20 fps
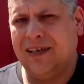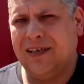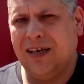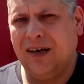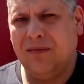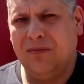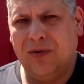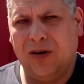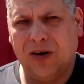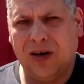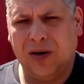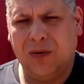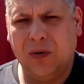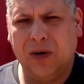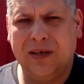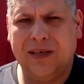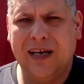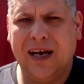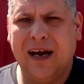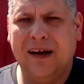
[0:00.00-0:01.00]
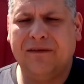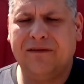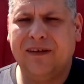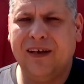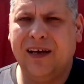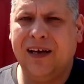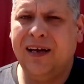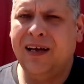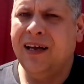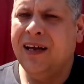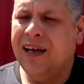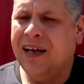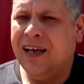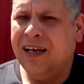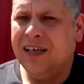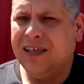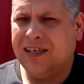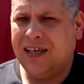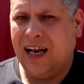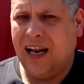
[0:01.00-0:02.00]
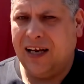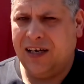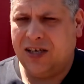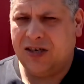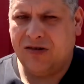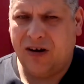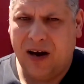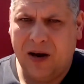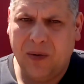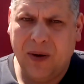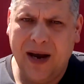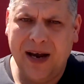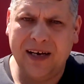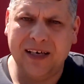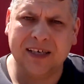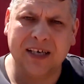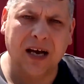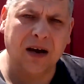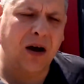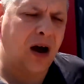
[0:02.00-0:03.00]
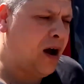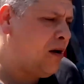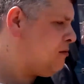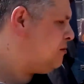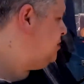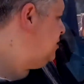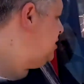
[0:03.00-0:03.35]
so I'm not going to want to have to sell it straight away. So I will